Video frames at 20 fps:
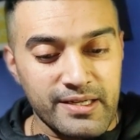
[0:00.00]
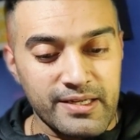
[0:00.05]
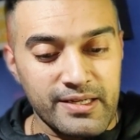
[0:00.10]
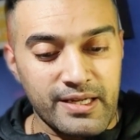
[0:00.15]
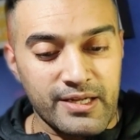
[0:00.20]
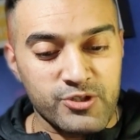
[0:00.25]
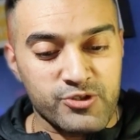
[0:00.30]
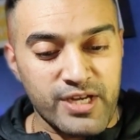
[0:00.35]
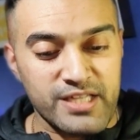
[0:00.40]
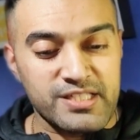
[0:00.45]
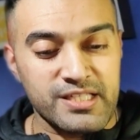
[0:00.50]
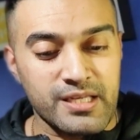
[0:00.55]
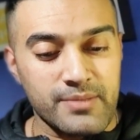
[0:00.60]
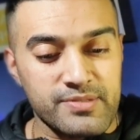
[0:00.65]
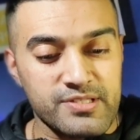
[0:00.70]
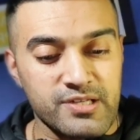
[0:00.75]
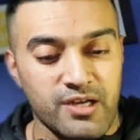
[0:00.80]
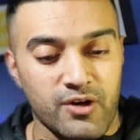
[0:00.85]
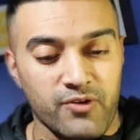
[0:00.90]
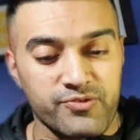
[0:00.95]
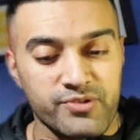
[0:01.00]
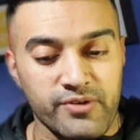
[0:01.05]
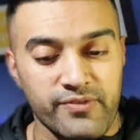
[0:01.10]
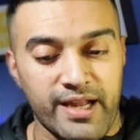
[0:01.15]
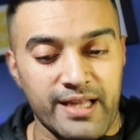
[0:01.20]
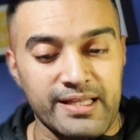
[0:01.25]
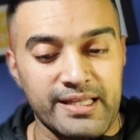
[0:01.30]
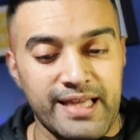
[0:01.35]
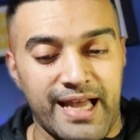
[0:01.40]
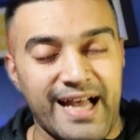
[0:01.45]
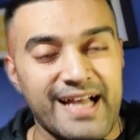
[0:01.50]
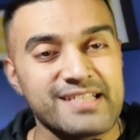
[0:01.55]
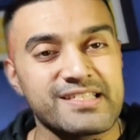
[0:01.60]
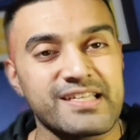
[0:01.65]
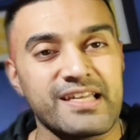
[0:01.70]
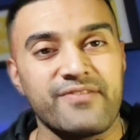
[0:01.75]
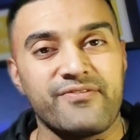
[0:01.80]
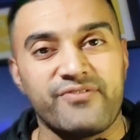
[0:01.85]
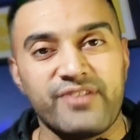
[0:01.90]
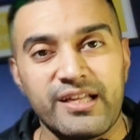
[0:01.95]
addressing himself directly as
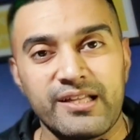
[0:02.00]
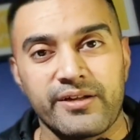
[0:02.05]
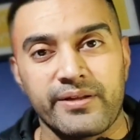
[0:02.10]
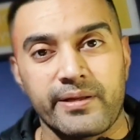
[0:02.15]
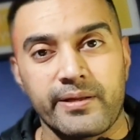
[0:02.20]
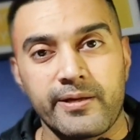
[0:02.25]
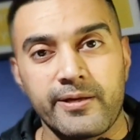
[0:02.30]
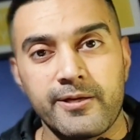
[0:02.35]
a villain.